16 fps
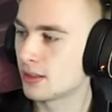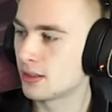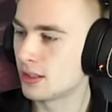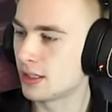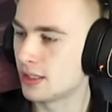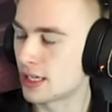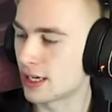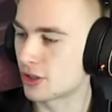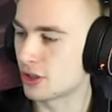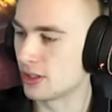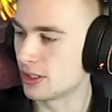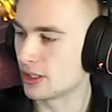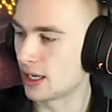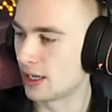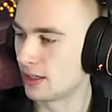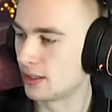He's actually
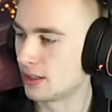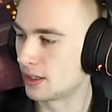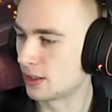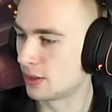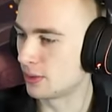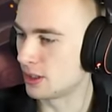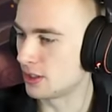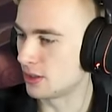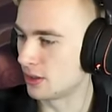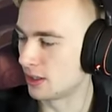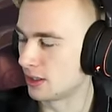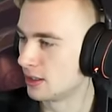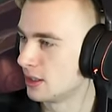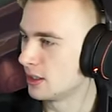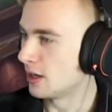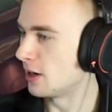insane. I don't know what he's doing.
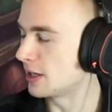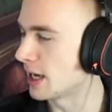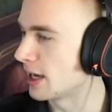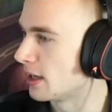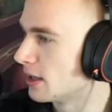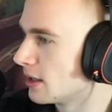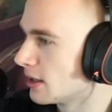Okay.